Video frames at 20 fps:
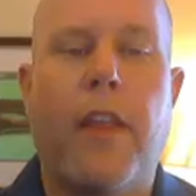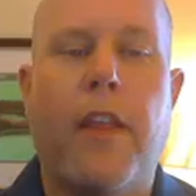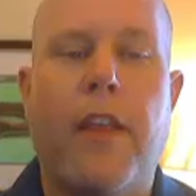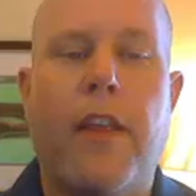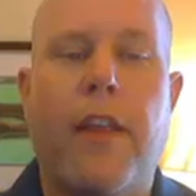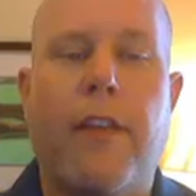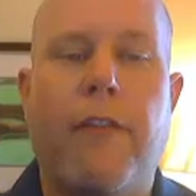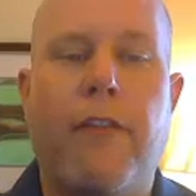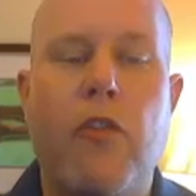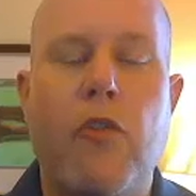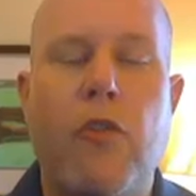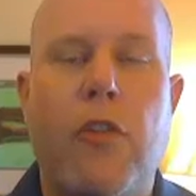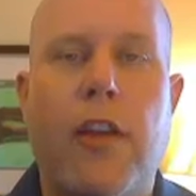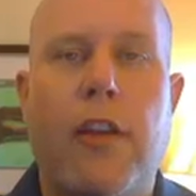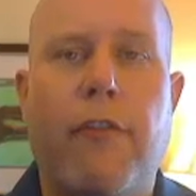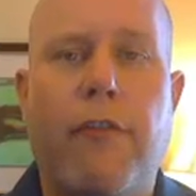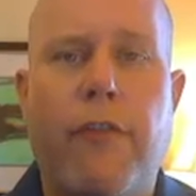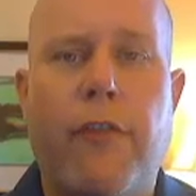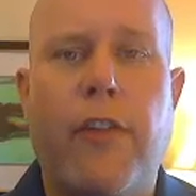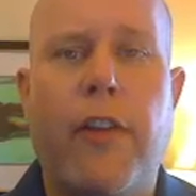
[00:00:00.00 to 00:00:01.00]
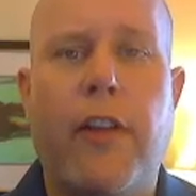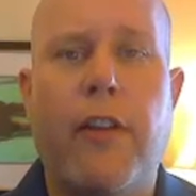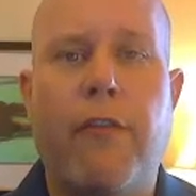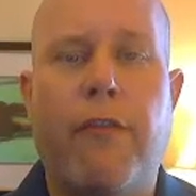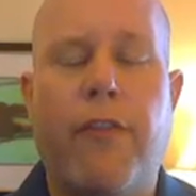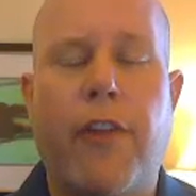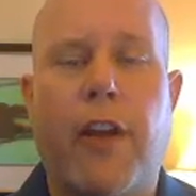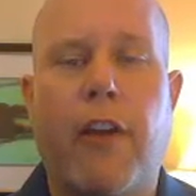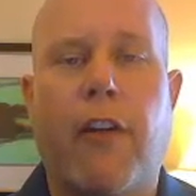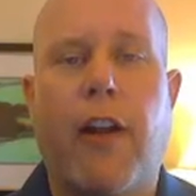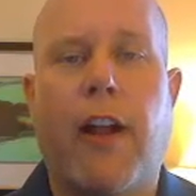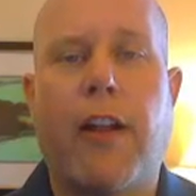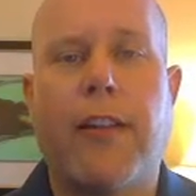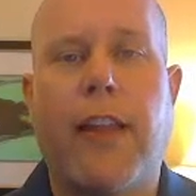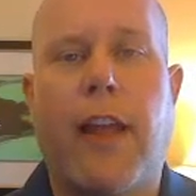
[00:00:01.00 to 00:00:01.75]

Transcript: if you can figure out